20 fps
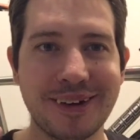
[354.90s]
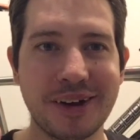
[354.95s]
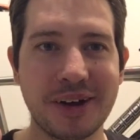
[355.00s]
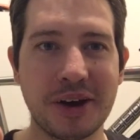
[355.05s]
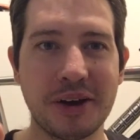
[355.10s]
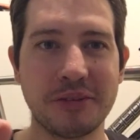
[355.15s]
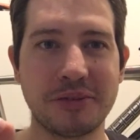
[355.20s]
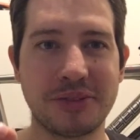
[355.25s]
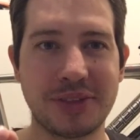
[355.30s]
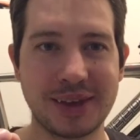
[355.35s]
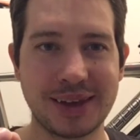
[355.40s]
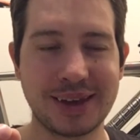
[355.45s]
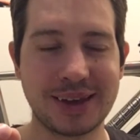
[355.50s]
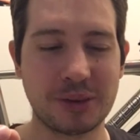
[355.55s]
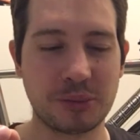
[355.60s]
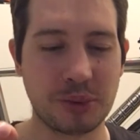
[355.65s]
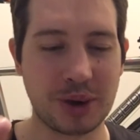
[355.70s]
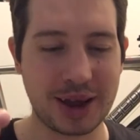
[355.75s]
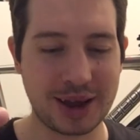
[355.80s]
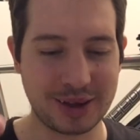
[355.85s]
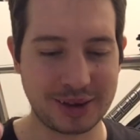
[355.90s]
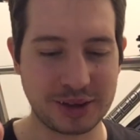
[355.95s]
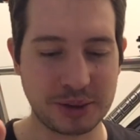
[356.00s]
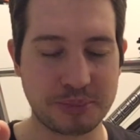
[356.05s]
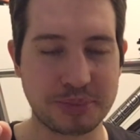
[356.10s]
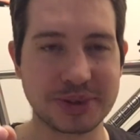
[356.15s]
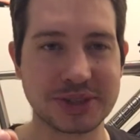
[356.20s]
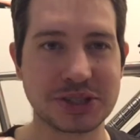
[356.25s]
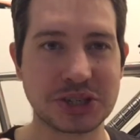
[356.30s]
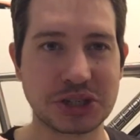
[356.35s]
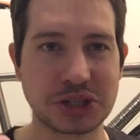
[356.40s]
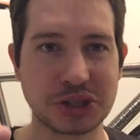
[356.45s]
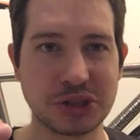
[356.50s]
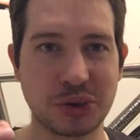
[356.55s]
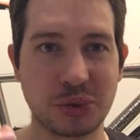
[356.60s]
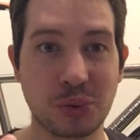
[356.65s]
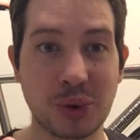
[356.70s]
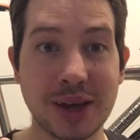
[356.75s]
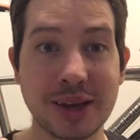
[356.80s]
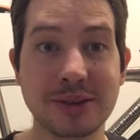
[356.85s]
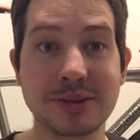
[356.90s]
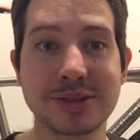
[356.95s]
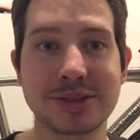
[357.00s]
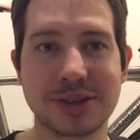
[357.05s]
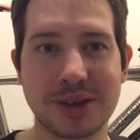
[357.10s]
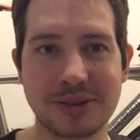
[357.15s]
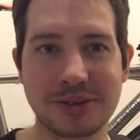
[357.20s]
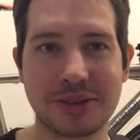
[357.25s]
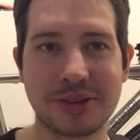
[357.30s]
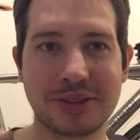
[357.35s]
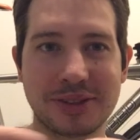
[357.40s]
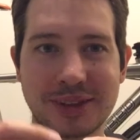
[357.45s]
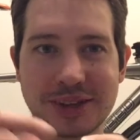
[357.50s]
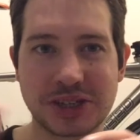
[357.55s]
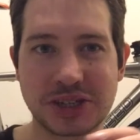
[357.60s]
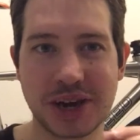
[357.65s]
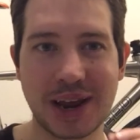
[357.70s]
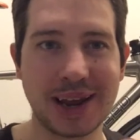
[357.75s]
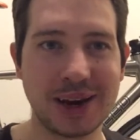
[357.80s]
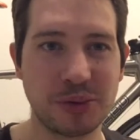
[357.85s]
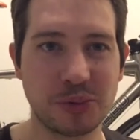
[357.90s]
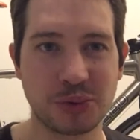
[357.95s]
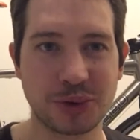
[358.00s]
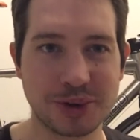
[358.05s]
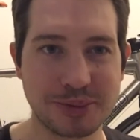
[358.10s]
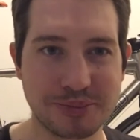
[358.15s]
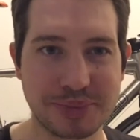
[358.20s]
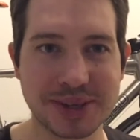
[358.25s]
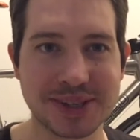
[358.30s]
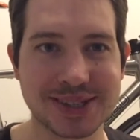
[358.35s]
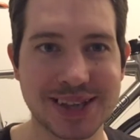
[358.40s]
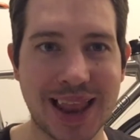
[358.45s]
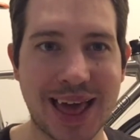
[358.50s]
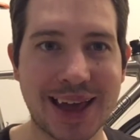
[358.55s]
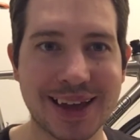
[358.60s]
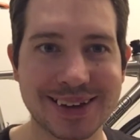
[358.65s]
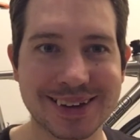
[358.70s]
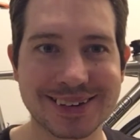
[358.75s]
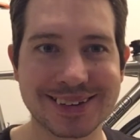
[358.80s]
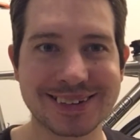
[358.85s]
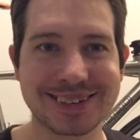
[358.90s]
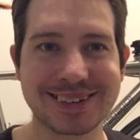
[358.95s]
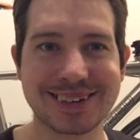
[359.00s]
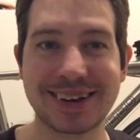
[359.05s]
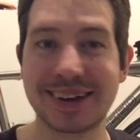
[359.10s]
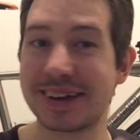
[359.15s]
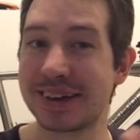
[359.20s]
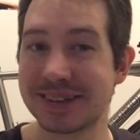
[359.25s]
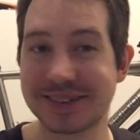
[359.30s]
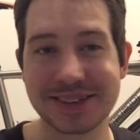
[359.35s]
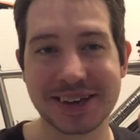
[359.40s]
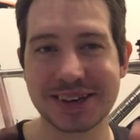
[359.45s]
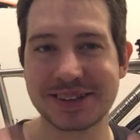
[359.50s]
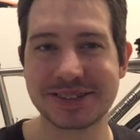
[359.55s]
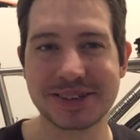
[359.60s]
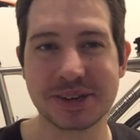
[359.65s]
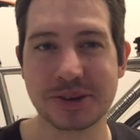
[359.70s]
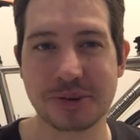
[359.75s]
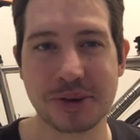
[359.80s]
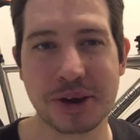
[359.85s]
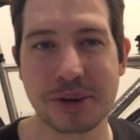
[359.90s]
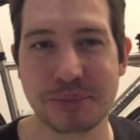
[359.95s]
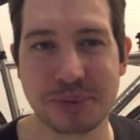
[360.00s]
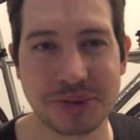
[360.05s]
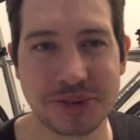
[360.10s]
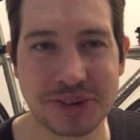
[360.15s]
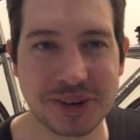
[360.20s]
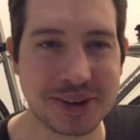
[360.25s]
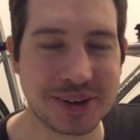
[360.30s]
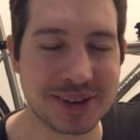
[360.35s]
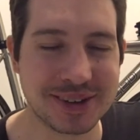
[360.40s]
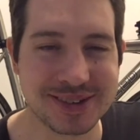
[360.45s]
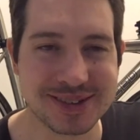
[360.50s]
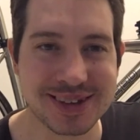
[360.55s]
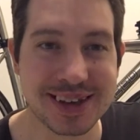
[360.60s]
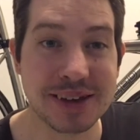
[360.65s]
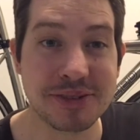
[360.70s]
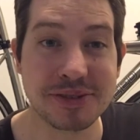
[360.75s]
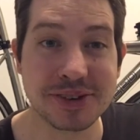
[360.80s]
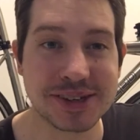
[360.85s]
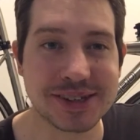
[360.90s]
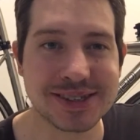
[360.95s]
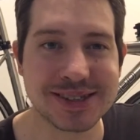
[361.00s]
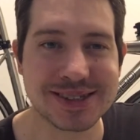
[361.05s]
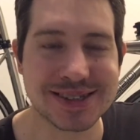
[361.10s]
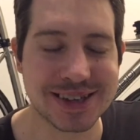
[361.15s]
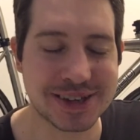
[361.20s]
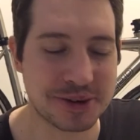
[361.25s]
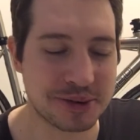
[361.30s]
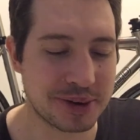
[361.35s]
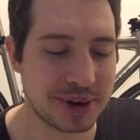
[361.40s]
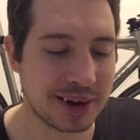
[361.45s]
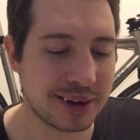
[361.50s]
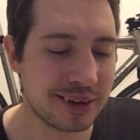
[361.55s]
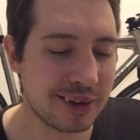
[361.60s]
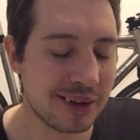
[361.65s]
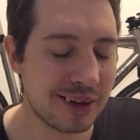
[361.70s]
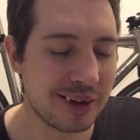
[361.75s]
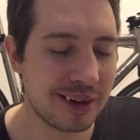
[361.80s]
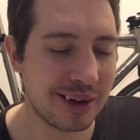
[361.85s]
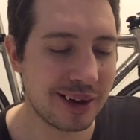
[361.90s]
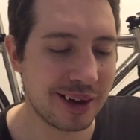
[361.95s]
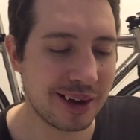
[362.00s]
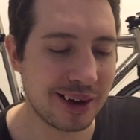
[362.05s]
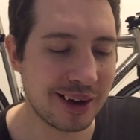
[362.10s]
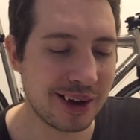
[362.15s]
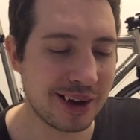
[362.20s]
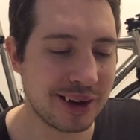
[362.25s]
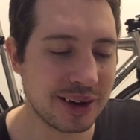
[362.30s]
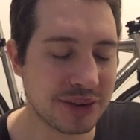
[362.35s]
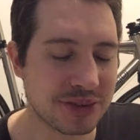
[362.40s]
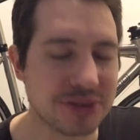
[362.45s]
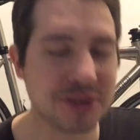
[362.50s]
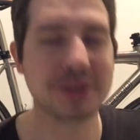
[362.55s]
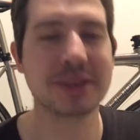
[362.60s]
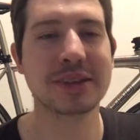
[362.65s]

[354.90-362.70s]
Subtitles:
of where you position the wheel so that the chain wouldn't be slack. It's incredible to even consider it. So